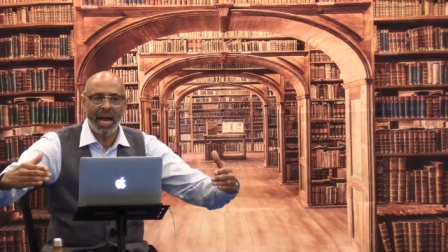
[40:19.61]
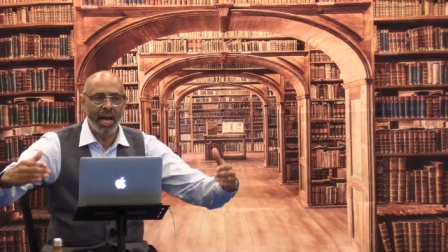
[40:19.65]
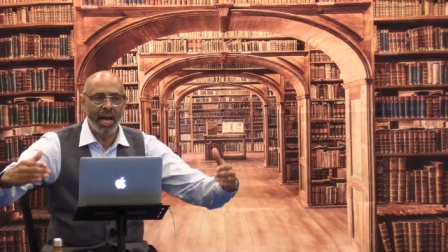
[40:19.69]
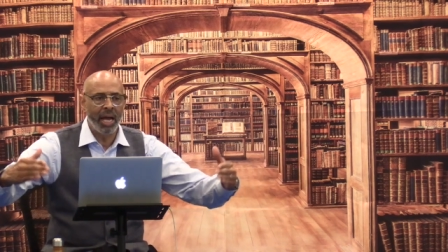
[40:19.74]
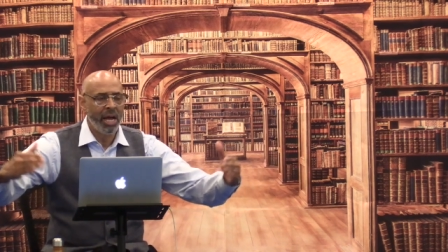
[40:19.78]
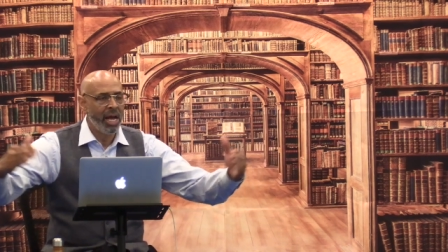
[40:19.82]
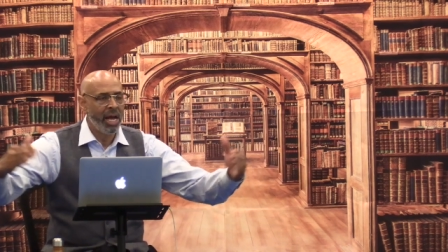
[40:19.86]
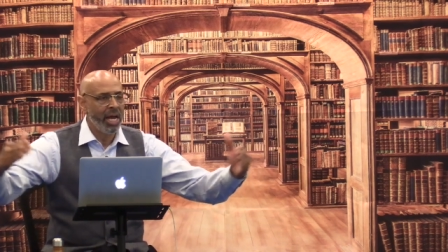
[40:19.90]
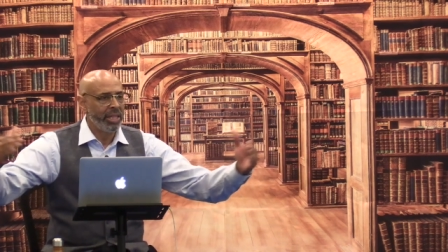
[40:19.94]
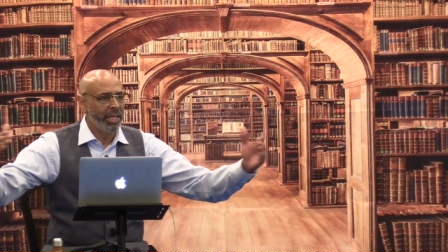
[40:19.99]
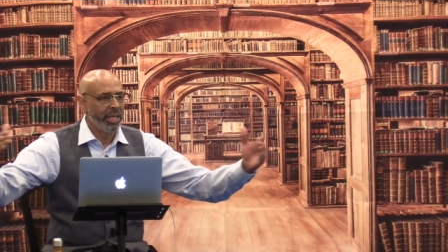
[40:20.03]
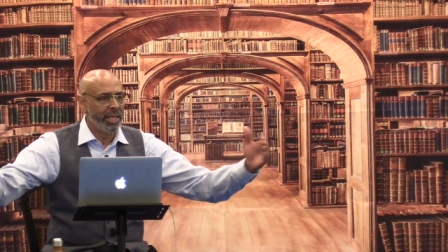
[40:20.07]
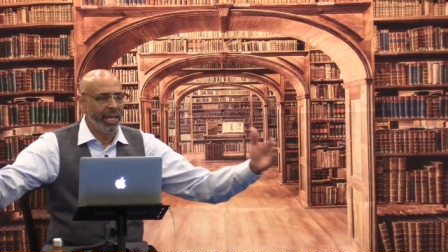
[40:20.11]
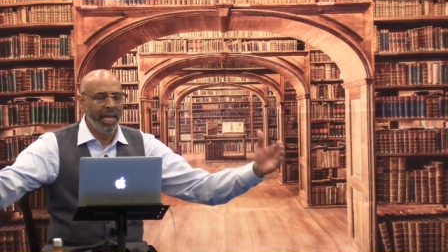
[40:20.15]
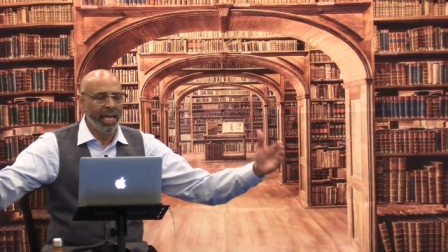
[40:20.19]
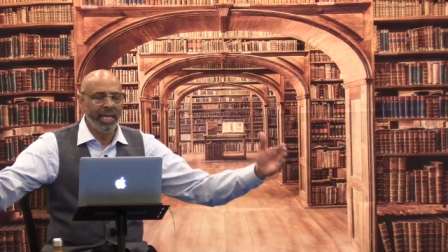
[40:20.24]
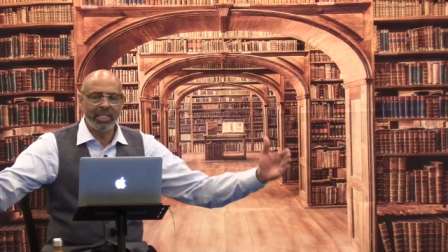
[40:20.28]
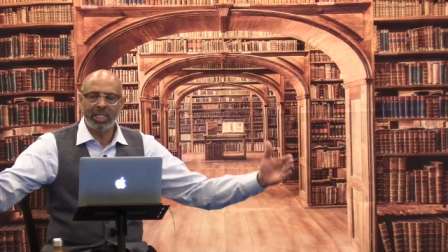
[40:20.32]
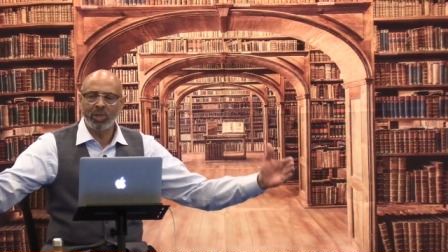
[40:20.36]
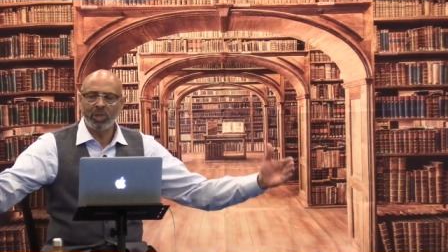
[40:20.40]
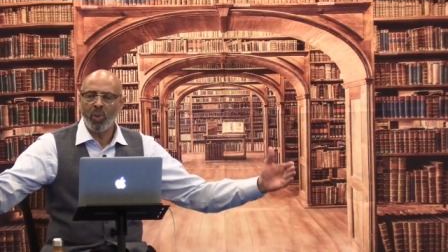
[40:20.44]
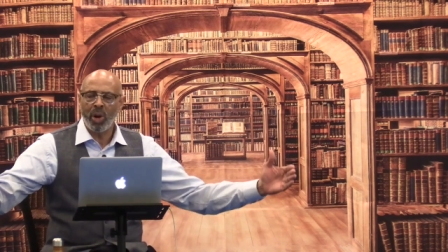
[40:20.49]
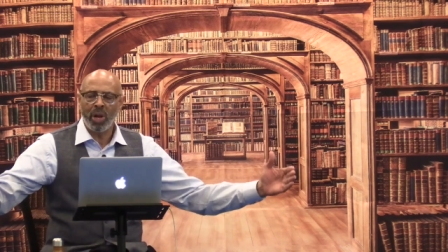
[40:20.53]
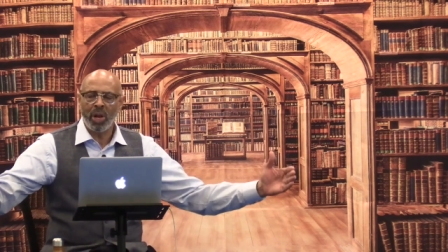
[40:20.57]
the easiest
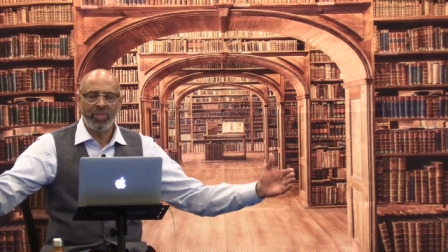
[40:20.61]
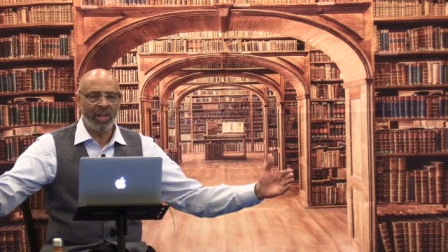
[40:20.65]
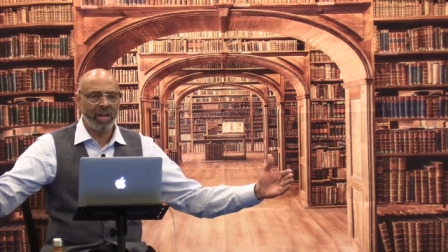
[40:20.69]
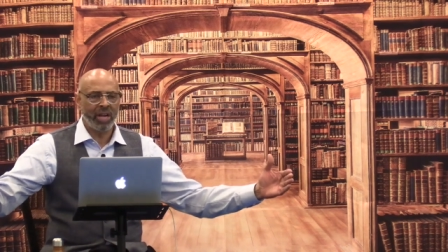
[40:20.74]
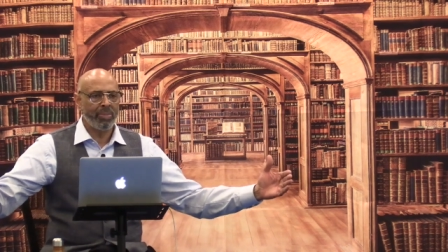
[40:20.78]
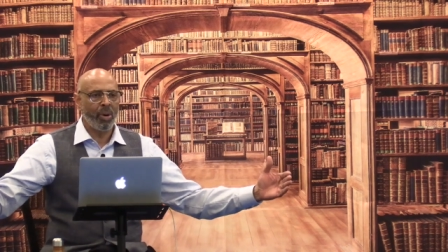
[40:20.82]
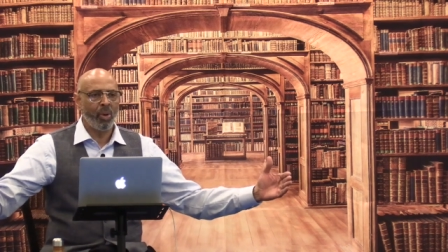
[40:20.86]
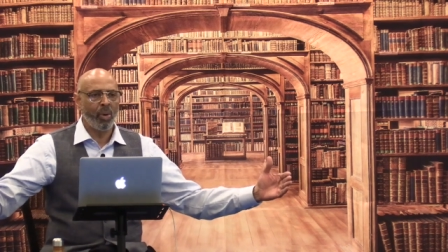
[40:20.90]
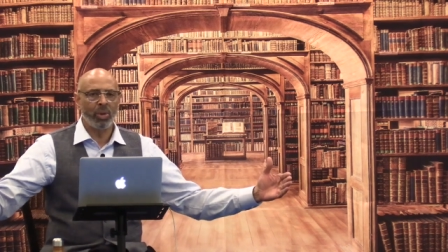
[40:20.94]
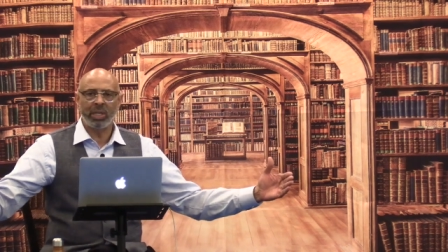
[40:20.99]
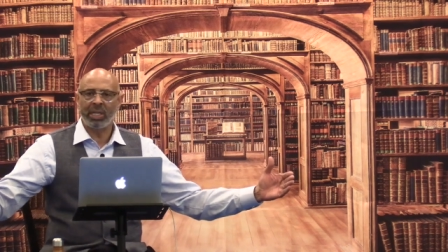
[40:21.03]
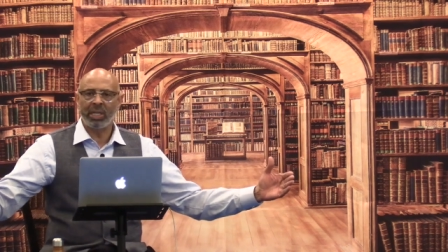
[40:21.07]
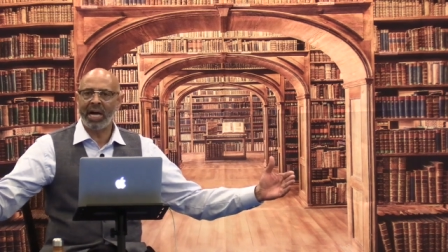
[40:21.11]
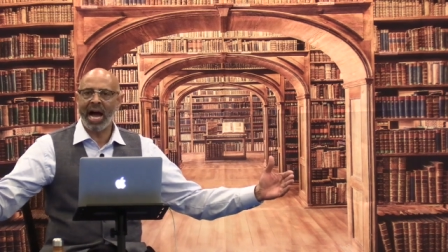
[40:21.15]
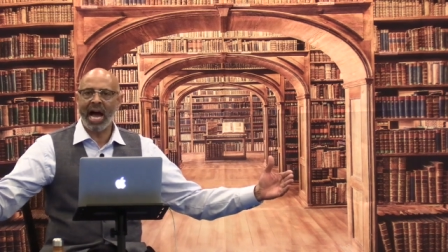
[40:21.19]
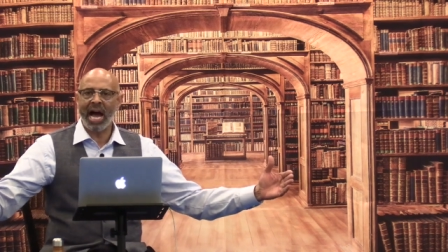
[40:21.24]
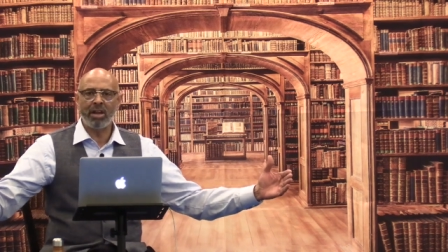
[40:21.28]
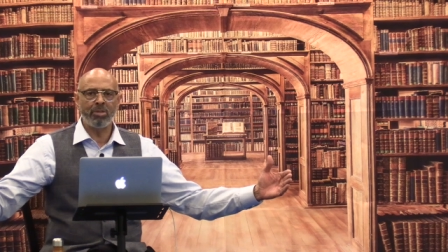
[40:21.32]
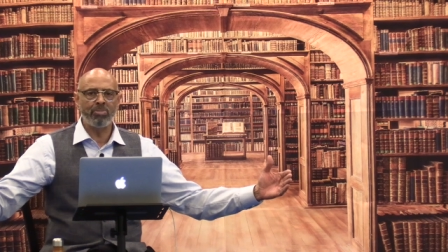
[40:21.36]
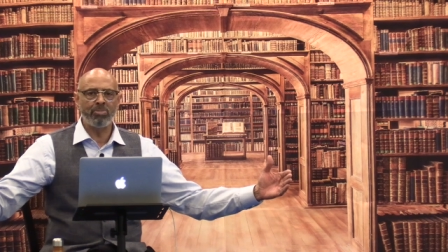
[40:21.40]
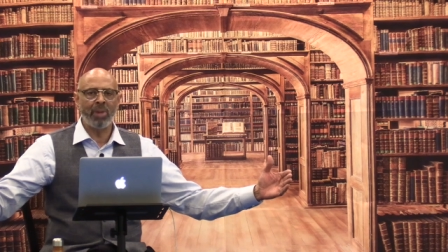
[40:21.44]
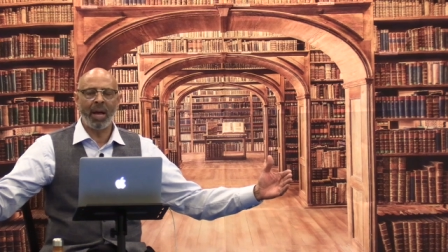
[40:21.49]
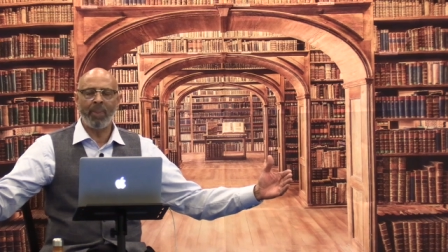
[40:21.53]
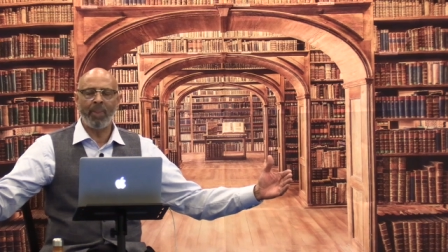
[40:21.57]
way to think about what an idol
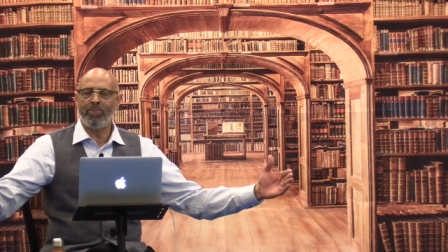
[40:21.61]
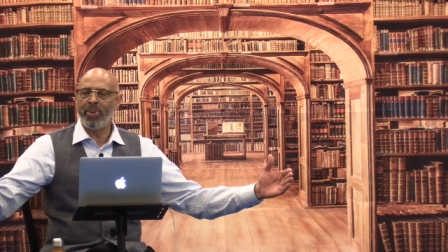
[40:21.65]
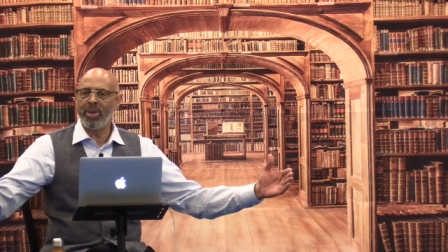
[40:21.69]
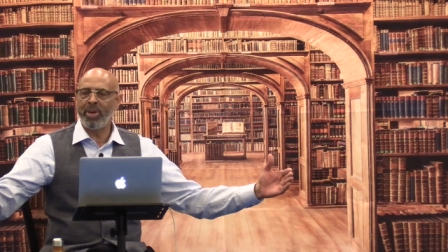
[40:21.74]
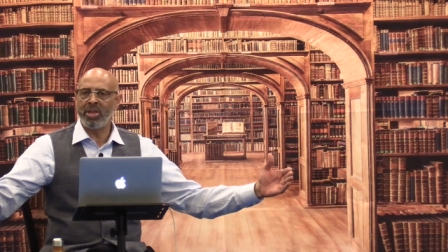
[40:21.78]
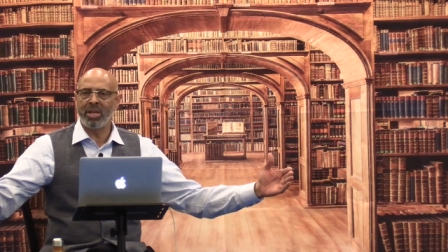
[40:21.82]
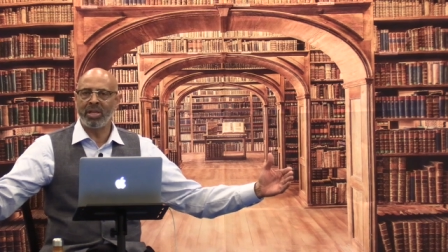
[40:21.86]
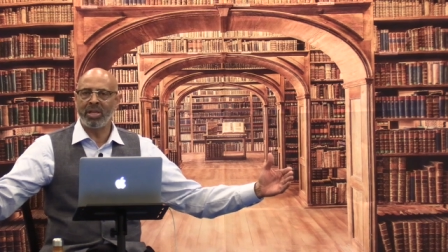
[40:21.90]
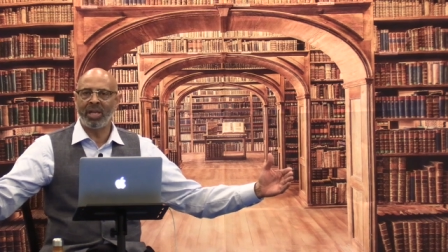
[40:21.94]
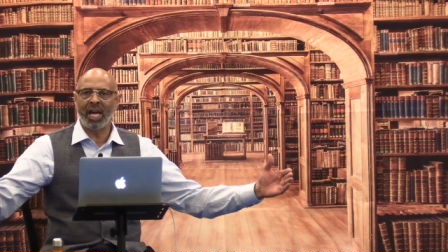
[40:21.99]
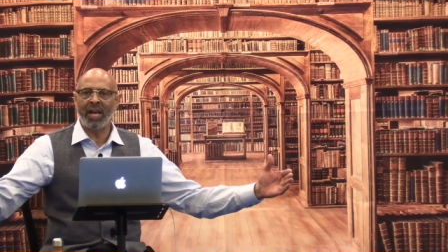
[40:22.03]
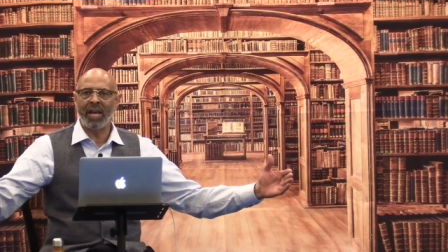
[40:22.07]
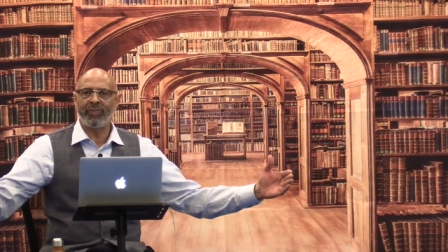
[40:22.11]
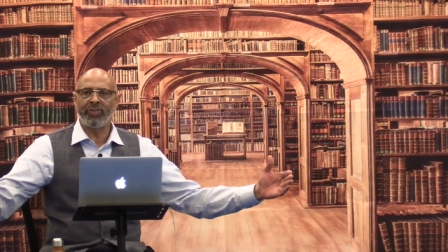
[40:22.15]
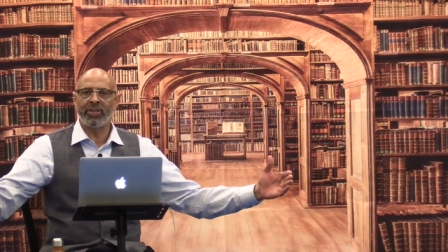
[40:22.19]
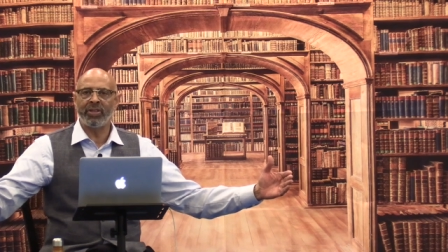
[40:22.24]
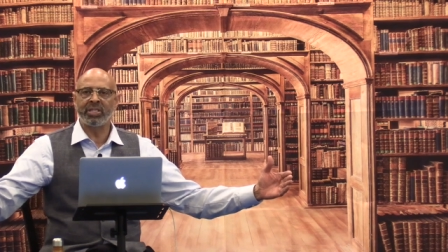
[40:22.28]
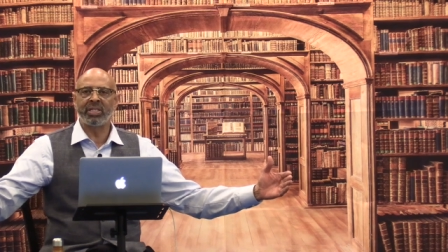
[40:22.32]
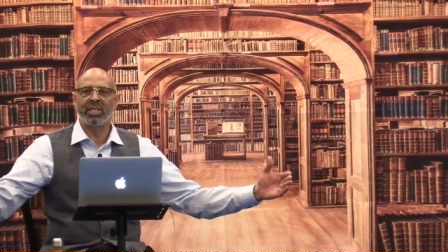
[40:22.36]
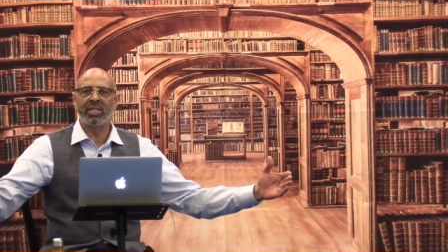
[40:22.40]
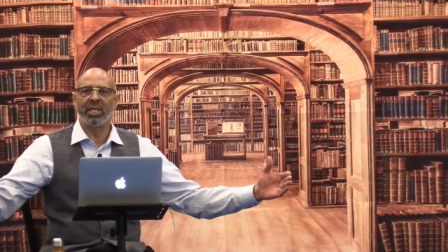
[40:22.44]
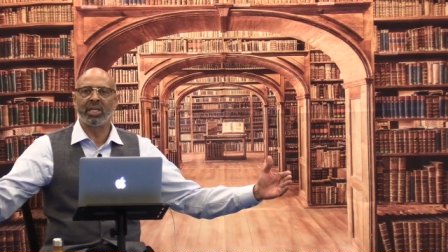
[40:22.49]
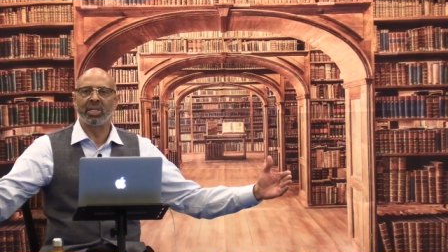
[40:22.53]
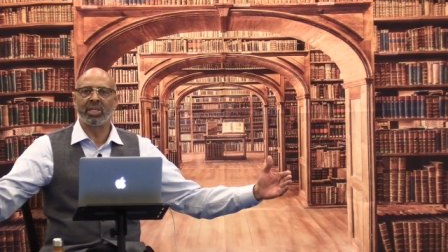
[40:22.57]
might be in your life is
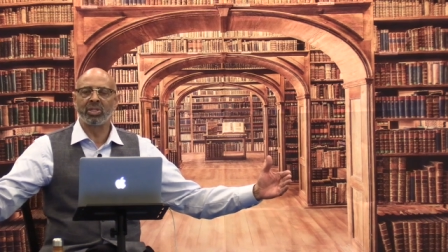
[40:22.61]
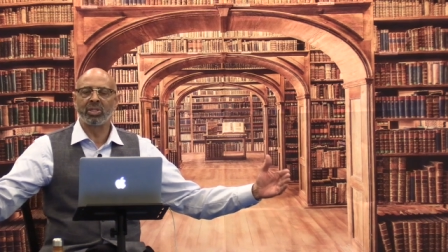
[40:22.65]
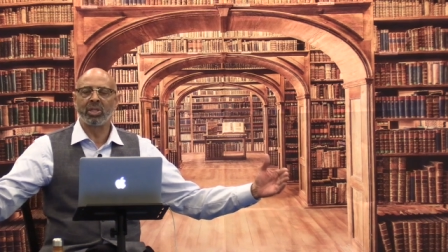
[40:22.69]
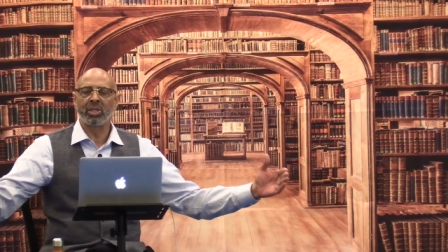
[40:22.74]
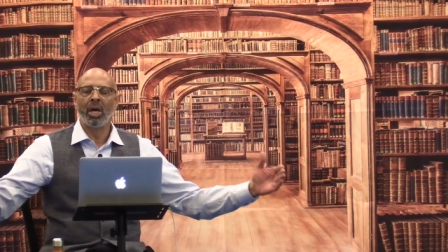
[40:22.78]
this